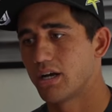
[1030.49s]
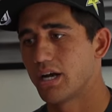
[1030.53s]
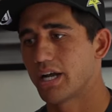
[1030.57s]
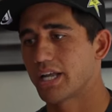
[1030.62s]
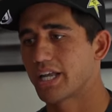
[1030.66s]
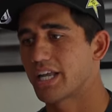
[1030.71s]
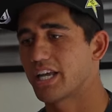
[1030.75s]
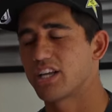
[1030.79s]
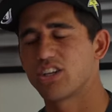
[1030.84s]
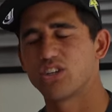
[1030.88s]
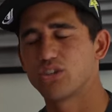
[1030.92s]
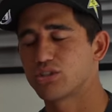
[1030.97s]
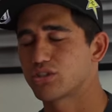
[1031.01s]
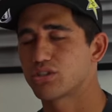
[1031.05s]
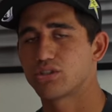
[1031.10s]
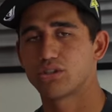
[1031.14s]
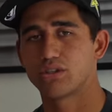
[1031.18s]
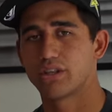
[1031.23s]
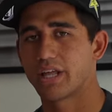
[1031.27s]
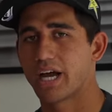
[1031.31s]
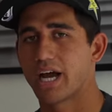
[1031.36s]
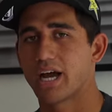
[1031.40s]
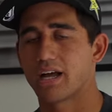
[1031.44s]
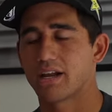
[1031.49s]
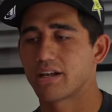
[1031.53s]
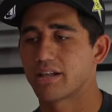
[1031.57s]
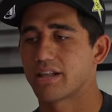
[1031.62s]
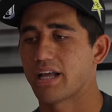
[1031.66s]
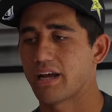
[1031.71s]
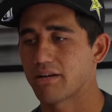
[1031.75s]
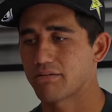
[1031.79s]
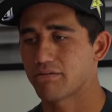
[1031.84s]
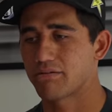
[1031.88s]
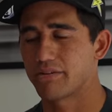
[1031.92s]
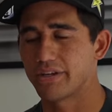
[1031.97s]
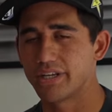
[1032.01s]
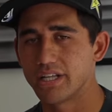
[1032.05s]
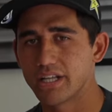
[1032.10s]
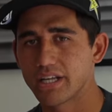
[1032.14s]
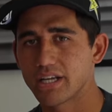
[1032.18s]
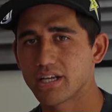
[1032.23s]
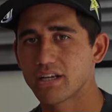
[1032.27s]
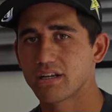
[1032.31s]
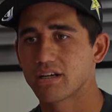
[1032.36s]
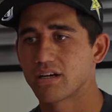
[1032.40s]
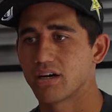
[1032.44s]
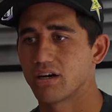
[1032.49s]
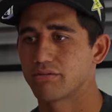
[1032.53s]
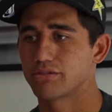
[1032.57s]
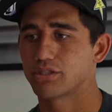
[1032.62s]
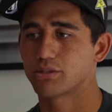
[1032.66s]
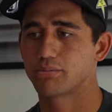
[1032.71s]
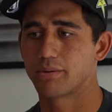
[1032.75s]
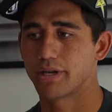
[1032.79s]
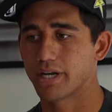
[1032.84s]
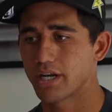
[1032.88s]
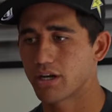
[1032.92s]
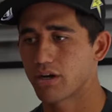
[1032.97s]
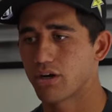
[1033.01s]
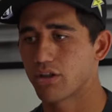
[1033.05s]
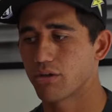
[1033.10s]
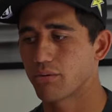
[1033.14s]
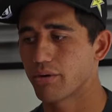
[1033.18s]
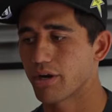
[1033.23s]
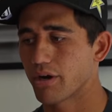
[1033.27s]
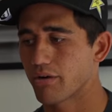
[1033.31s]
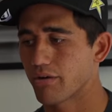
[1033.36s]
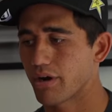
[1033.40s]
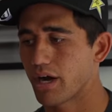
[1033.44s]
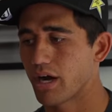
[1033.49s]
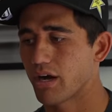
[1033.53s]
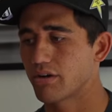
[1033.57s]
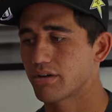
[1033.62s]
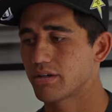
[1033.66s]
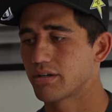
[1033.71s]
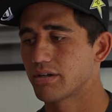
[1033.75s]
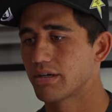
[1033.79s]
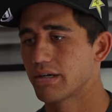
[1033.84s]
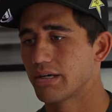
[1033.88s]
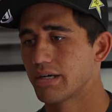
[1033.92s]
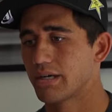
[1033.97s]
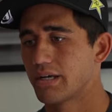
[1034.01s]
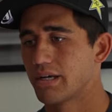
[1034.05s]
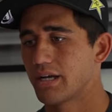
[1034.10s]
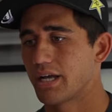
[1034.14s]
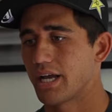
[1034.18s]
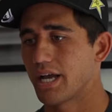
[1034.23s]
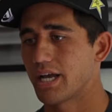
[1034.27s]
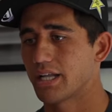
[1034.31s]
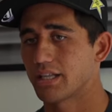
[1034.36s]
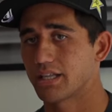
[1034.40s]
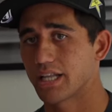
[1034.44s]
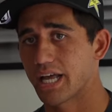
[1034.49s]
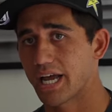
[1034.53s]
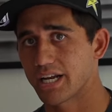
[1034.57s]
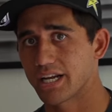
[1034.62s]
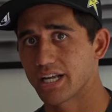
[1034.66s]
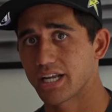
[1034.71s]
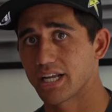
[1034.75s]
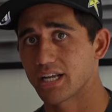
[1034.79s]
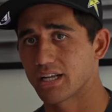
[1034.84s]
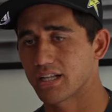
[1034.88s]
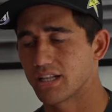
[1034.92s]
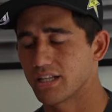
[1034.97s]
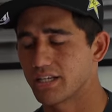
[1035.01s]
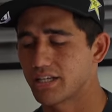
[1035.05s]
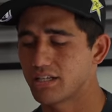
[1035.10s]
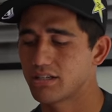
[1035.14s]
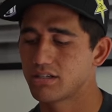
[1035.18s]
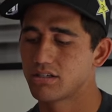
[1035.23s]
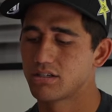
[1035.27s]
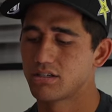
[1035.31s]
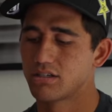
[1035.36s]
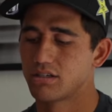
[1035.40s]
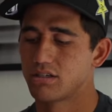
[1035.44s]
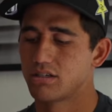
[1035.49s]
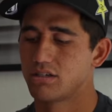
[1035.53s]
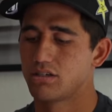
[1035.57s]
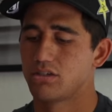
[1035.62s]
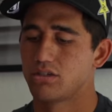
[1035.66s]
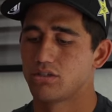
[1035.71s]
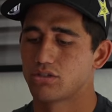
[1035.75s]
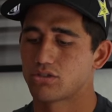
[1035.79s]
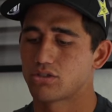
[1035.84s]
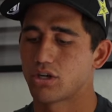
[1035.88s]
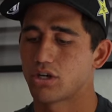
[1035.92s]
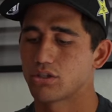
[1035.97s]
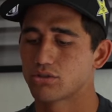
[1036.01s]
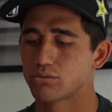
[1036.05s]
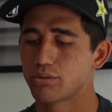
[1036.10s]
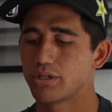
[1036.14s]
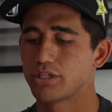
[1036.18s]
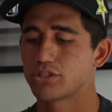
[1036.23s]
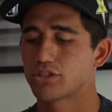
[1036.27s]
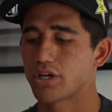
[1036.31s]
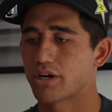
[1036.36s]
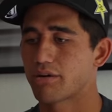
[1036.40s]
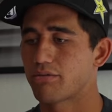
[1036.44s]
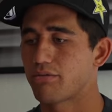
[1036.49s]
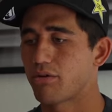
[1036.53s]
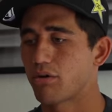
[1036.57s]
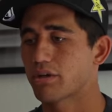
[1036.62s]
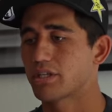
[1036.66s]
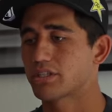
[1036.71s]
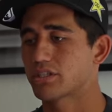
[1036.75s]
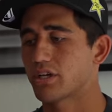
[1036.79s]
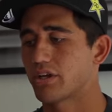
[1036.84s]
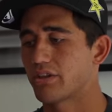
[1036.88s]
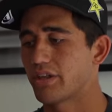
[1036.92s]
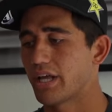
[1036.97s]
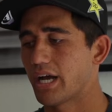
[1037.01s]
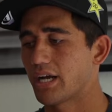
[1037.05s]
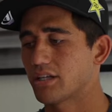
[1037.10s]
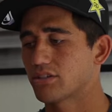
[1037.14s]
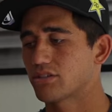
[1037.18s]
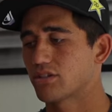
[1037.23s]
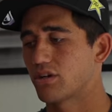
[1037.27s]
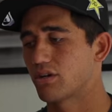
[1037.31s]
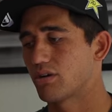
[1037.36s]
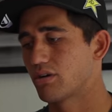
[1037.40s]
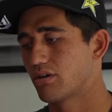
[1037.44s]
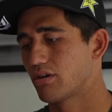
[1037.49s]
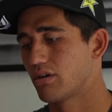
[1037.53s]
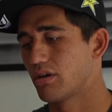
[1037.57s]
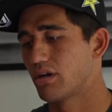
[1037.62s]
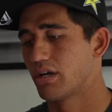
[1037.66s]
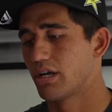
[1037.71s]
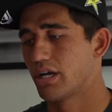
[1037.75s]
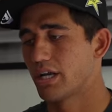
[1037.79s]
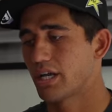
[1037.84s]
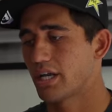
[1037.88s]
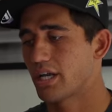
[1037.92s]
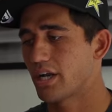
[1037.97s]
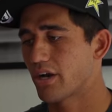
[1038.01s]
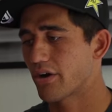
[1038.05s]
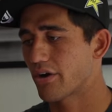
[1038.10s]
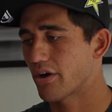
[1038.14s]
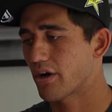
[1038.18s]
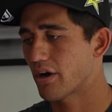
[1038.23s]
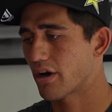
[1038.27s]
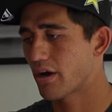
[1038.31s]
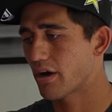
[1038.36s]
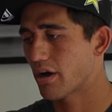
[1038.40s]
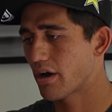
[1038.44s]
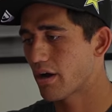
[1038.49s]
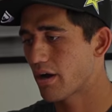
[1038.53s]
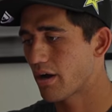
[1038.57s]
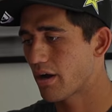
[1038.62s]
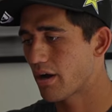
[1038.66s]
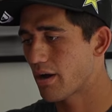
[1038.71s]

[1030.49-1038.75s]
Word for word: and get used to that, that feeling of spinning all the way around and landing it clean. So I was really trying to focus on that. So here